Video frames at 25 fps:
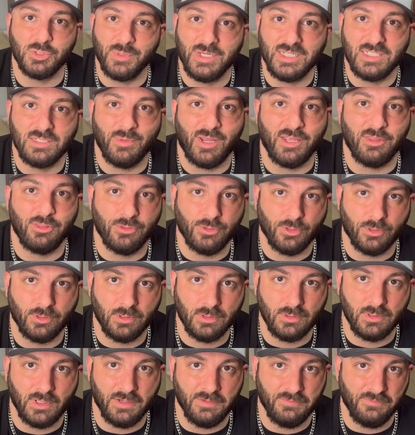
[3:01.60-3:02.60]
me to my
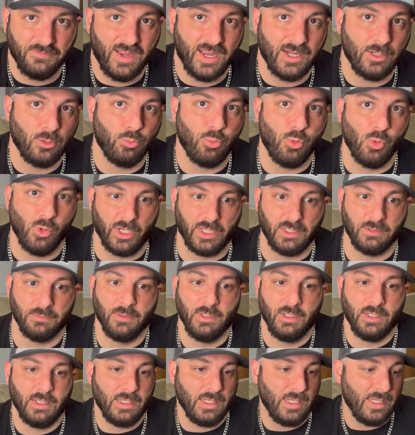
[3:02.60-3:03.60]
third and final point.
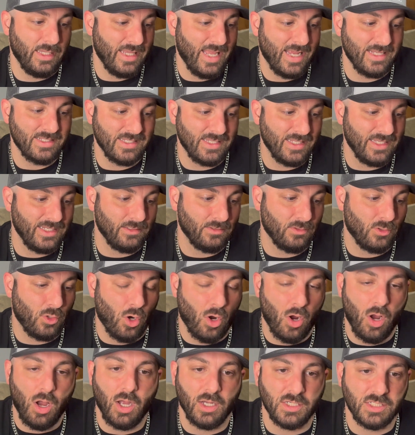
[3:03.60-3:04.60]
And that's that
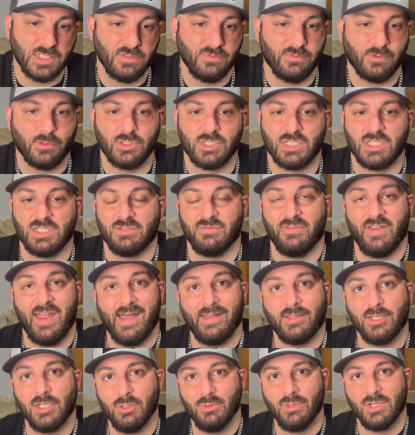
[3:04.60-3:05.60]
cost versus
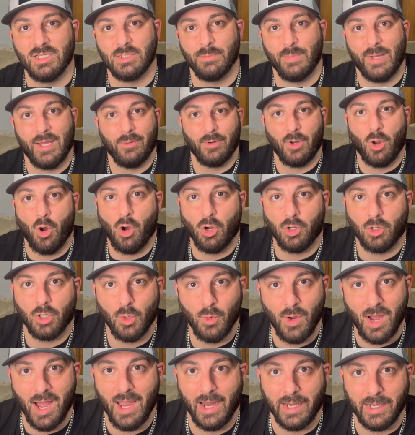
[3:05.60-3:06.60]
value is about
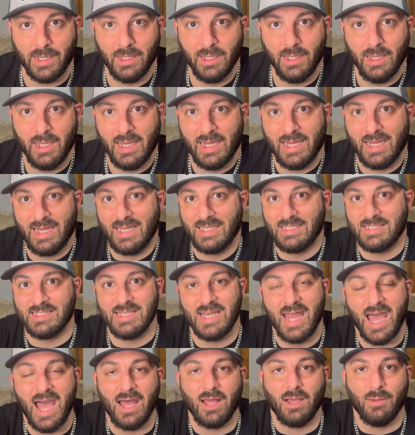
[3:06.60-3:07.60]
ROI. It's
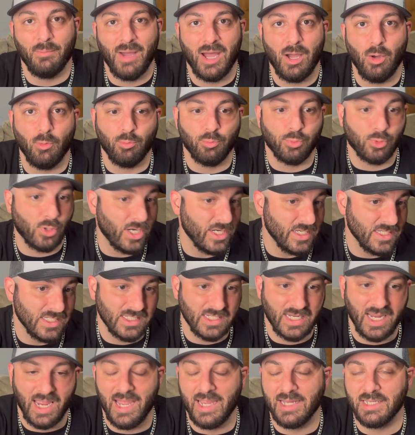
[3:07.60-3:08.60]
not about
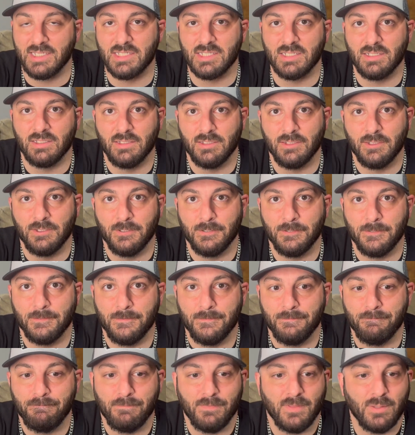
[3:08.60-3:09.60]
price, guys.
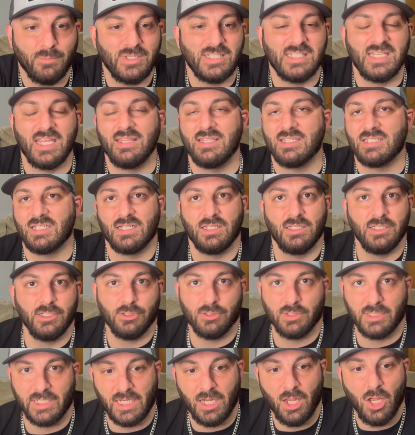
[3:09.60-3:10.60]
Let me say this
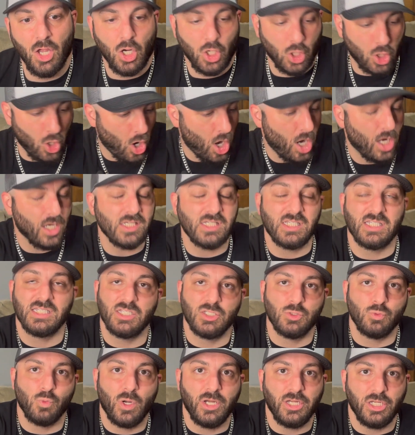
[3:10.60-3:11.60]
clearly. Cost
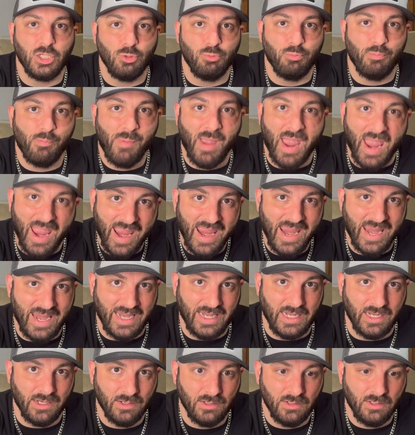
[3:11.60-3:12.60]
is what you
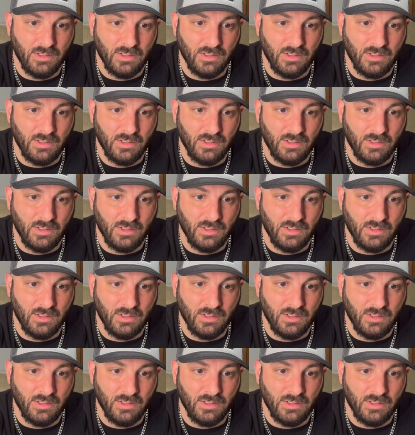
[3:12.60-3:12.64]
pay.